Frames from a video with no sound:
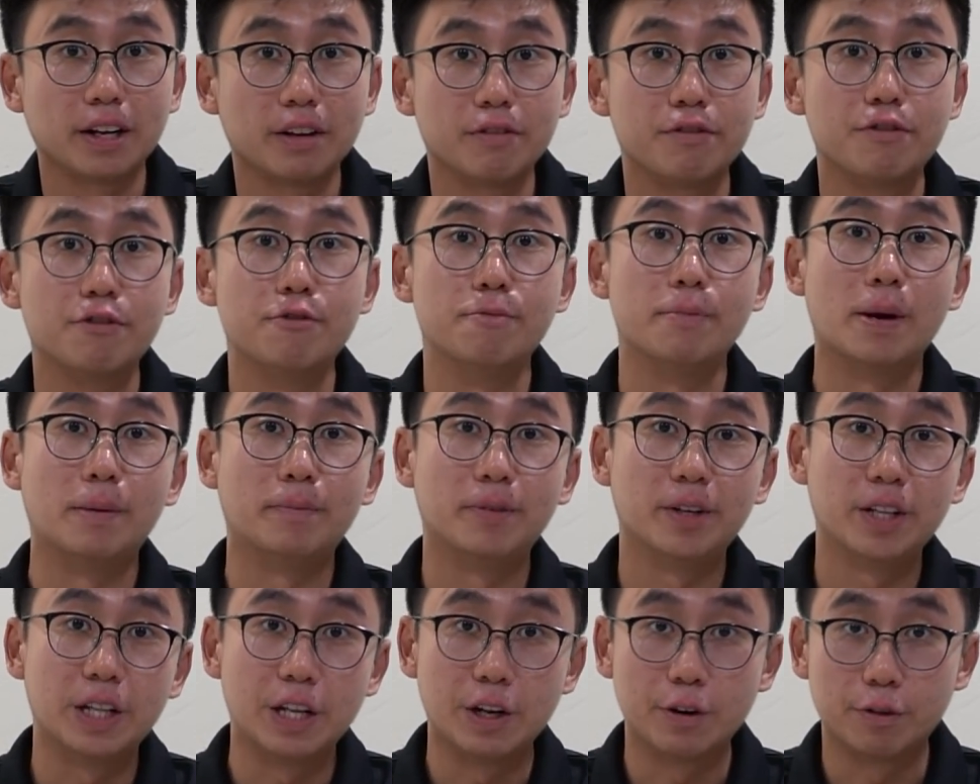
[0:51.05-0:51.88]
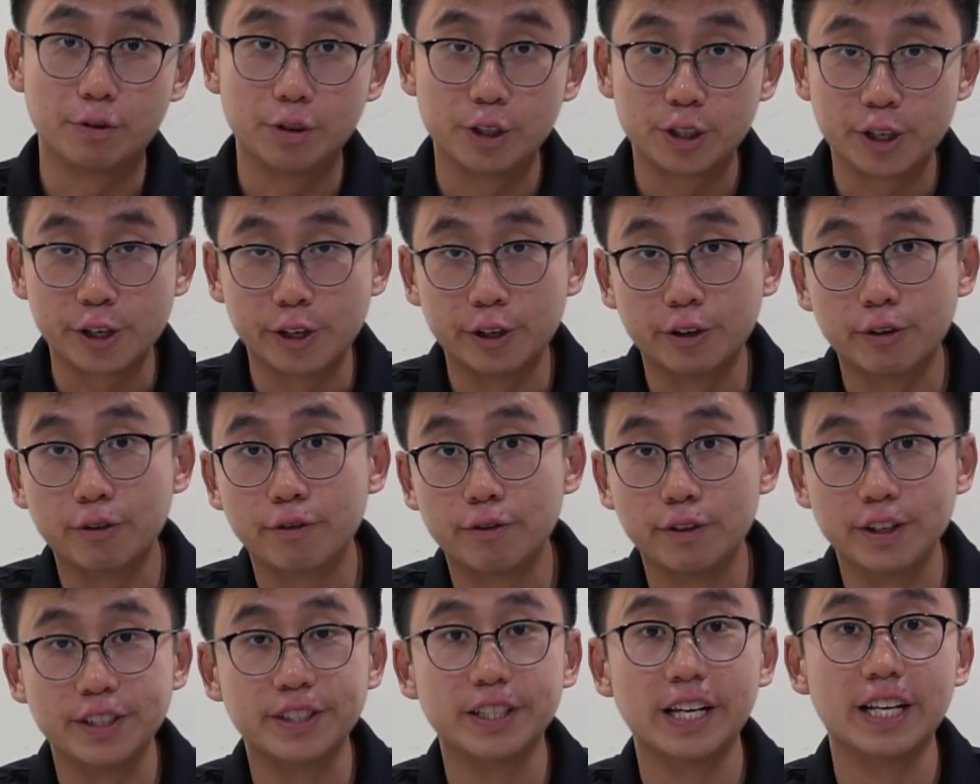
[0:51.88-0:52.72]
If you remember, the original
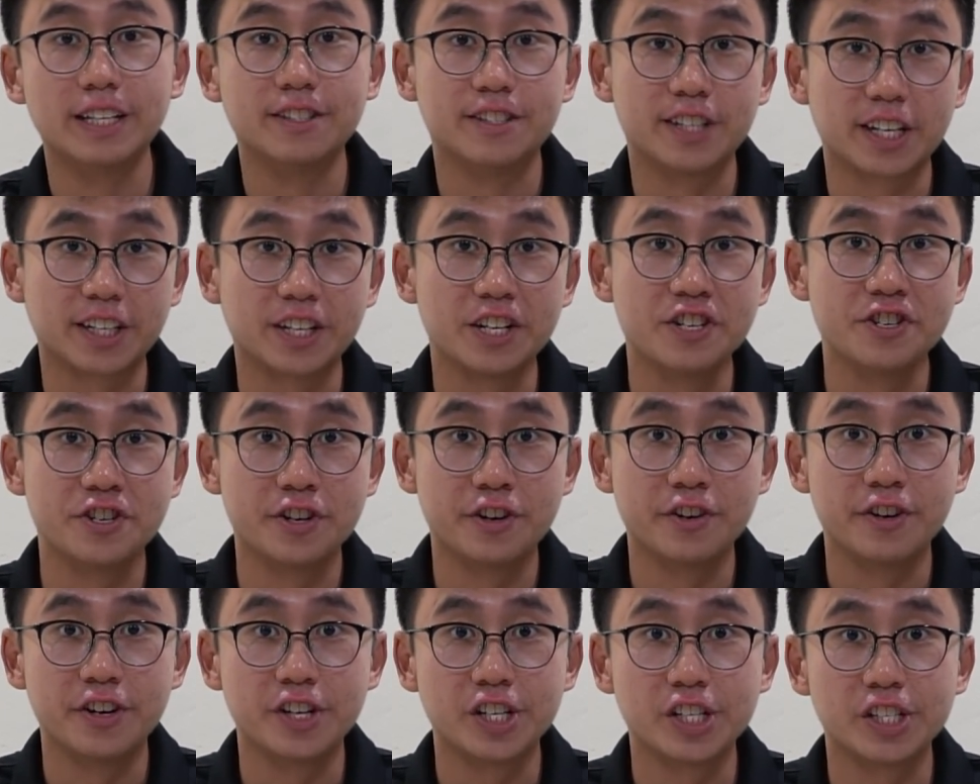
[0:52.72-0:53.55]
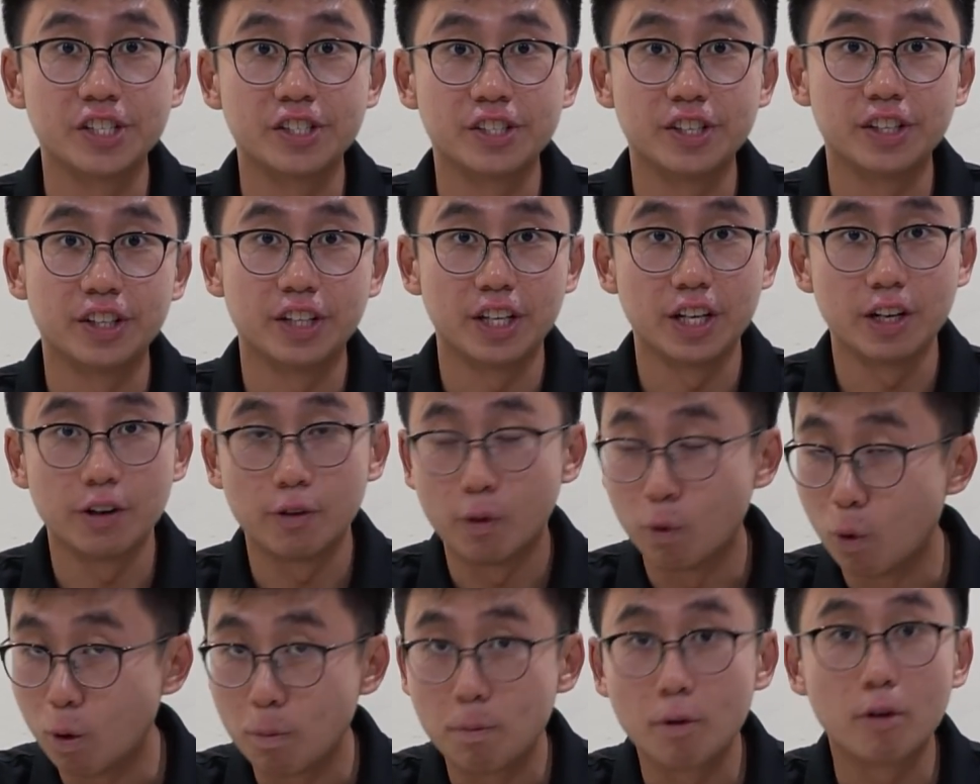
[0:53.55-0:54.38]
1st and 2nd generation City
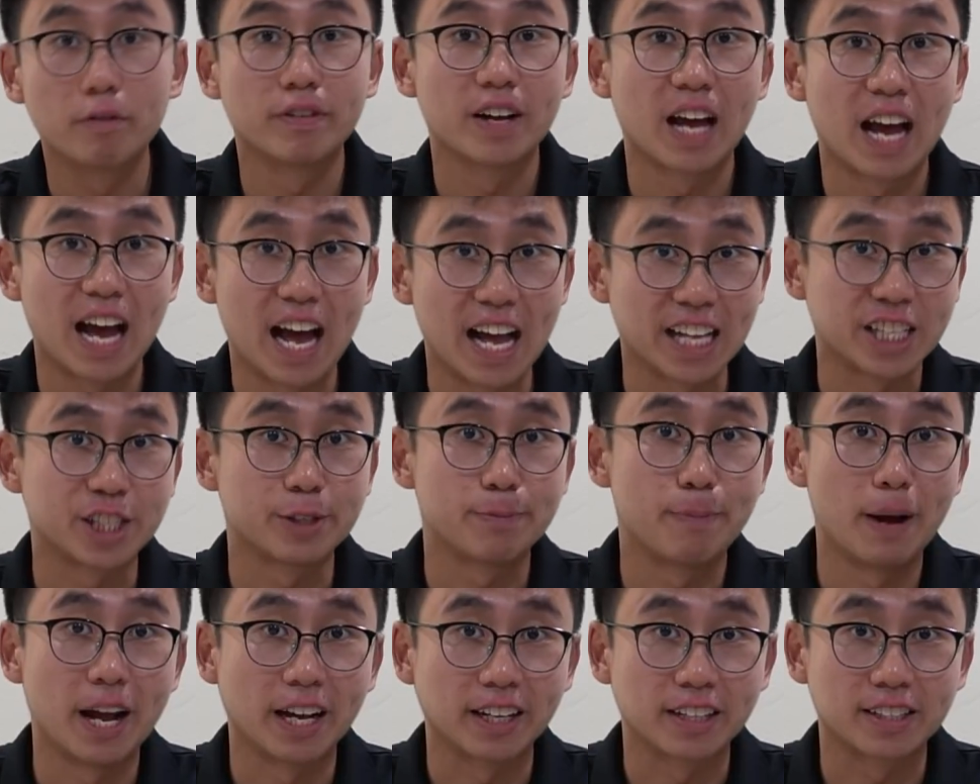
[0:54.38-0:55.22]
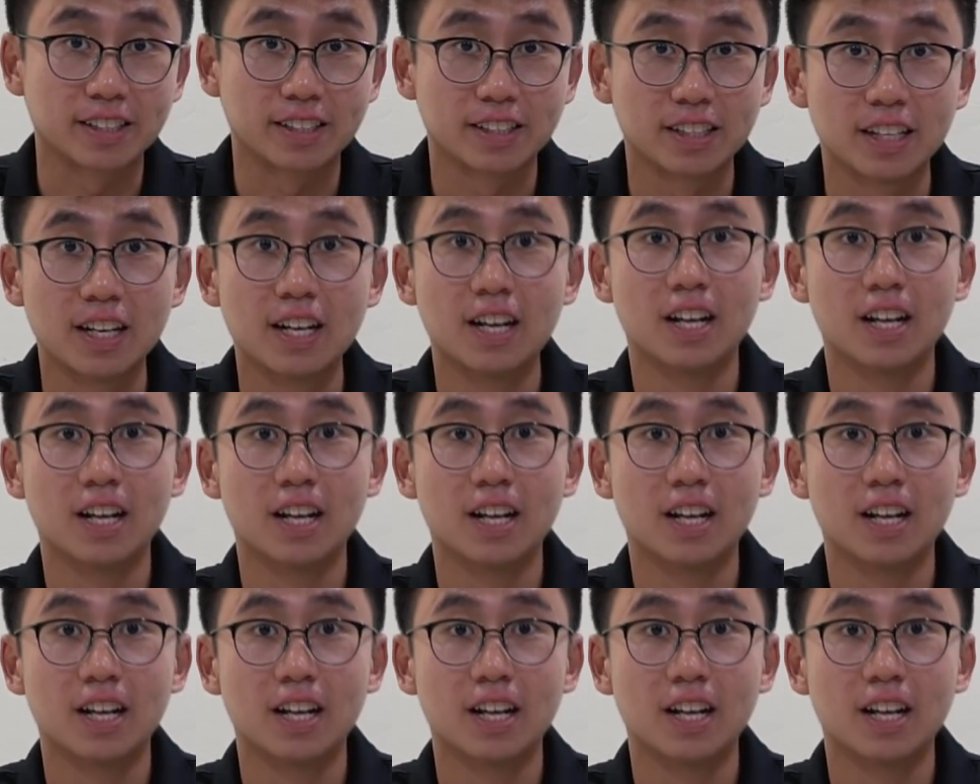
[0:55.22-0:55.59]
were both hatchbacks.